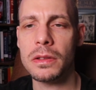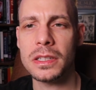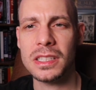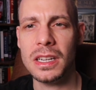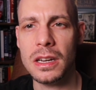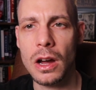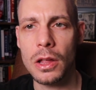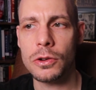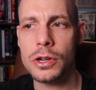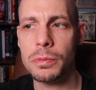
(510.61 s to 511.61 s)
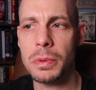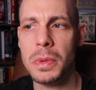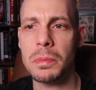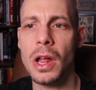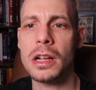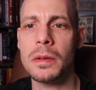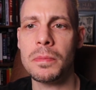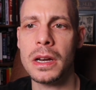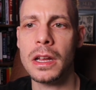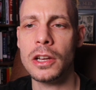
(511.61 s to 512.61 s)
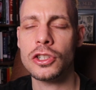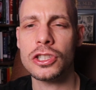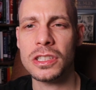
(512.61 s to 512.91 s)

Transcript: That's seen in other dopamine blocking medications.